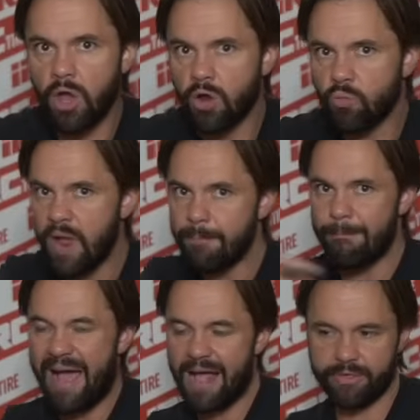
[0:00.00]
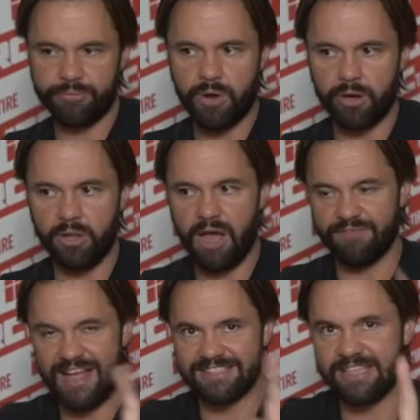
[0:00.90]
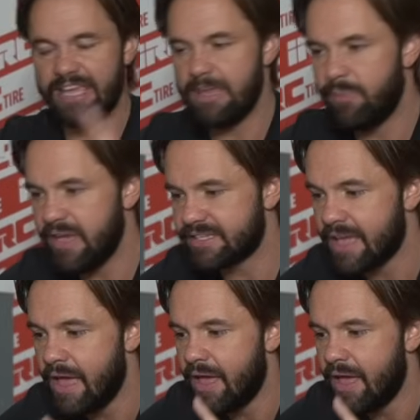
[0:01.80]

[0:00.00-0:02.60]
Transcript: on, weight back, throttle off. That's the key piece.